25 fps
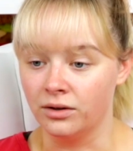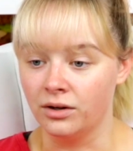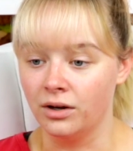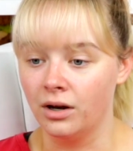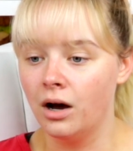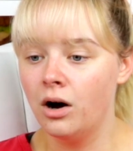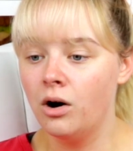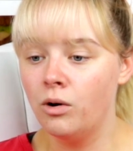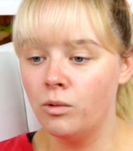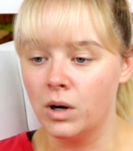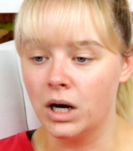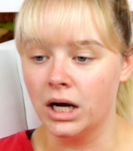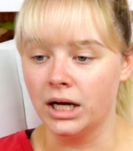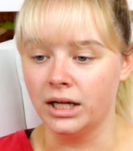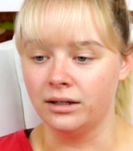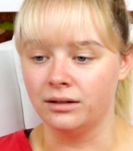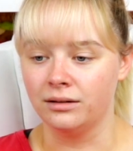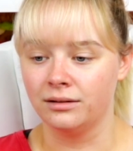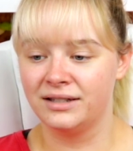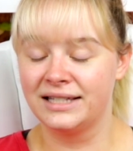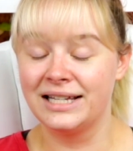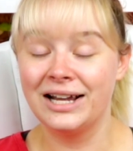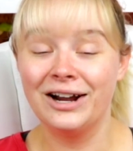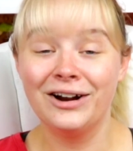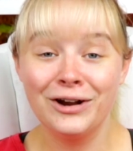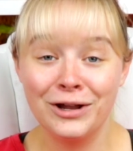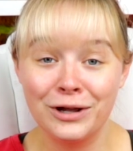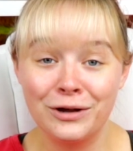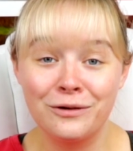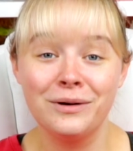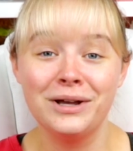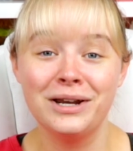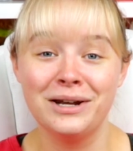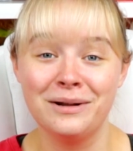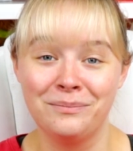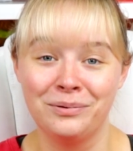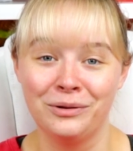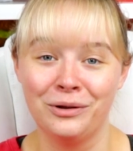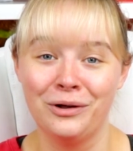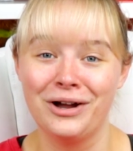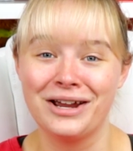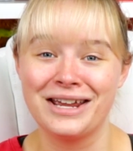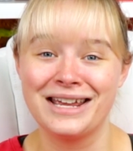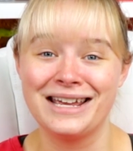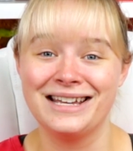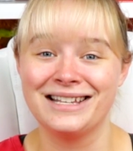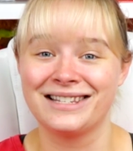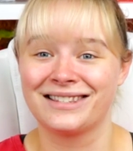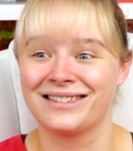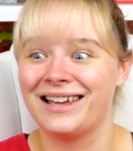No one. Dairy Queen
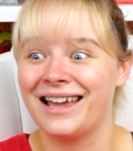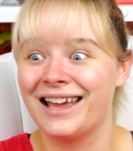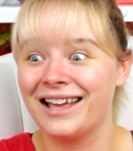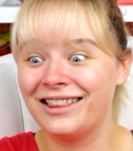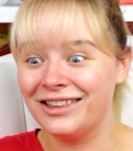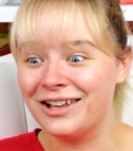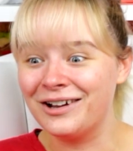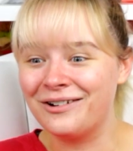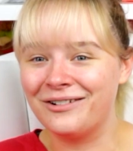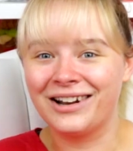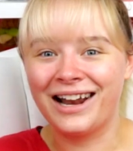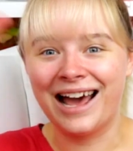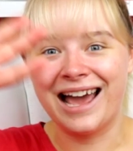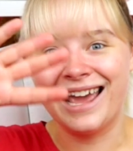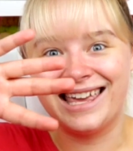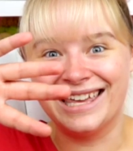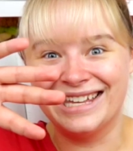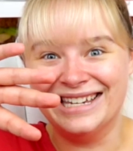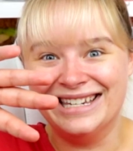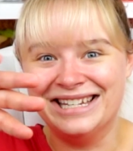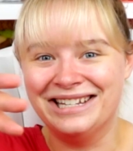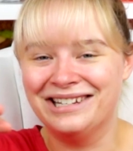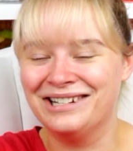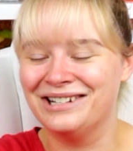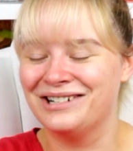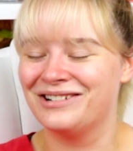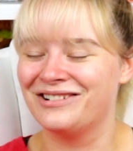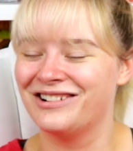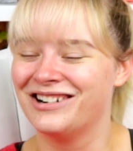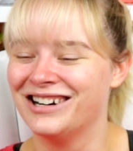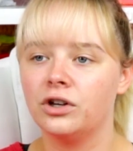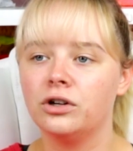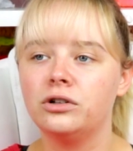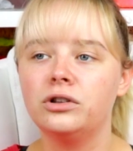employees, like, look what I can do.